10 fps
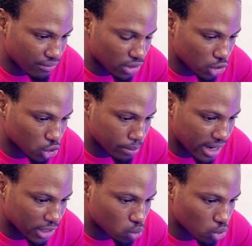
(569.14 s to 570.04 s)
navigation,
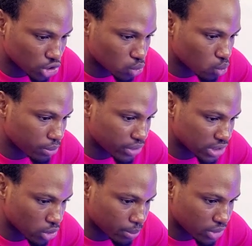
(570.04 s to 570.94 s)
market watch is what
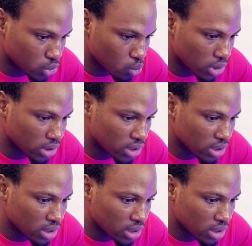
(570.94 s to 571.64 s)
brings up this one.